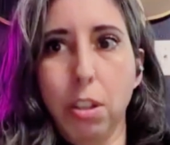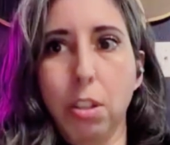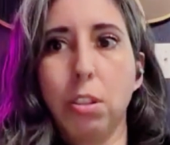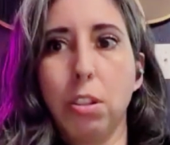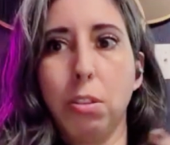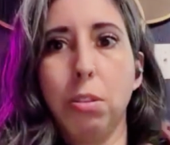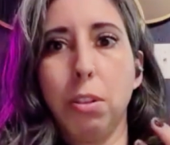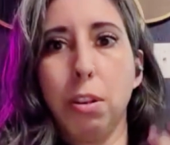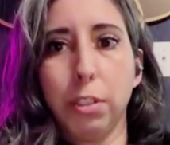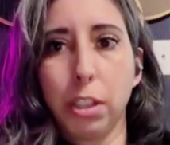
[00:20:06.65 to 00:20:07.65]
So don't
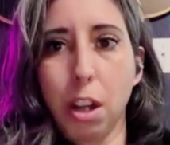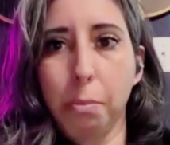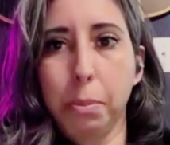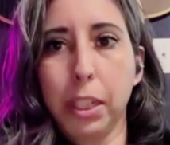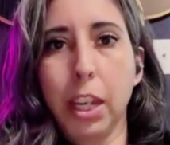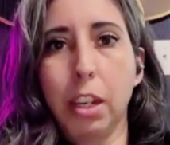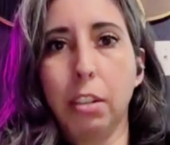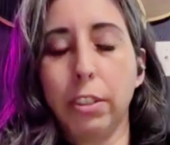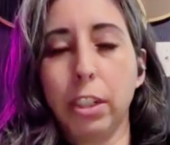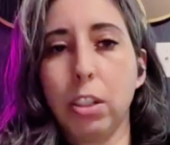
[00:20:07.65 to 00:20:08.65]
overcomplicate it
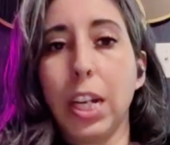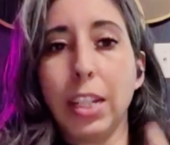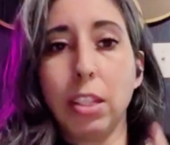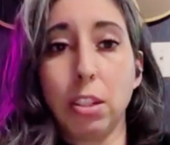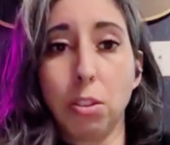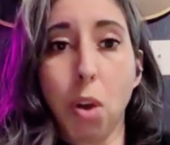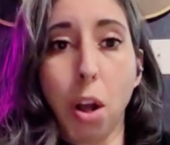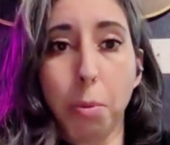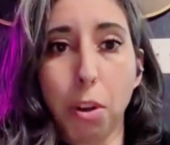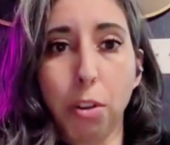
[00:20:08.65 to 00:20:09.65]
for your clients and don't
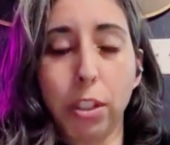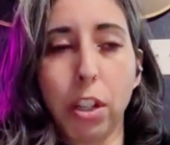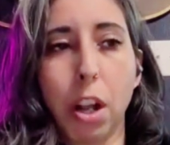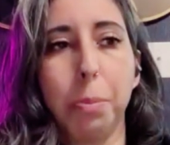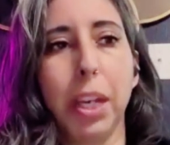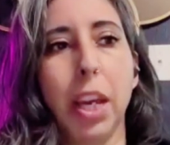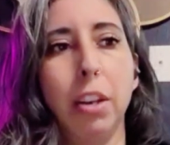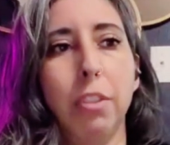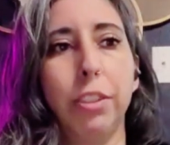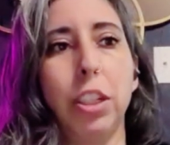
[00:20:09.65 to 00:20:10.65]
overcomplicate
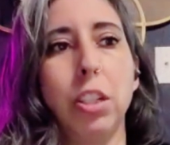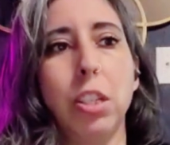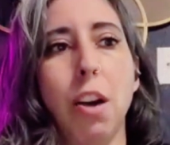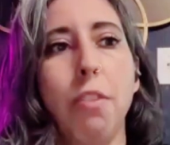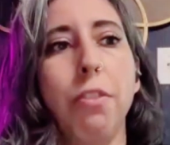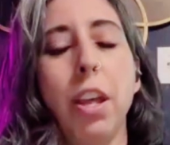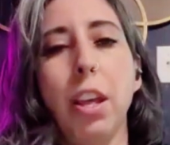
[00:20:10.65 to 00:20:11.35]
it for yourself.